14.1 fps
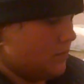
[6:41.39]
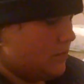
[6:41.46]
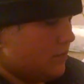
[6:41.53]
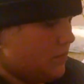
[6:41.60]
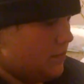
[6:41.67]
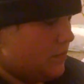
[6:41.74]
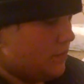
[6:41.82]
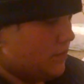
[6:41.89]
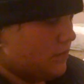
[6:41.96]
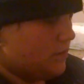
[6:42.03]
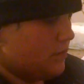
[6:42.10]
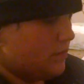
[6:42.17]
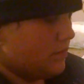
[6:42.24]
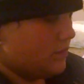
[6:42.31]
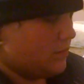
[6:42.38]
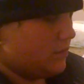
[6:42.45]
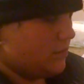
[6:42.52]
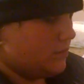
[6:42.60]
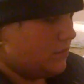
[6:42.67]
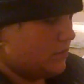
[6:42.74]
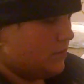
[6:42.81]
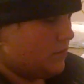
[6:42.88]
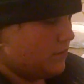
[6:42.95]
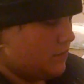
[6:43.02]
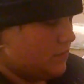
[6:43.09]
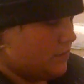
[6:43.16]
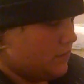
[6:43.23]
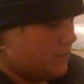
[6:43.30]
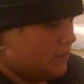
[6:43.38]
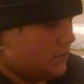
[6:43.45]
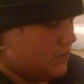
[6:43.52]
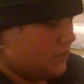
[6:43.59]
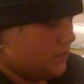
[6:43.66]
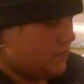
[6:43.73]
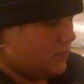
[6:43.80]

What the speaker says: You want to do it above the knee, at the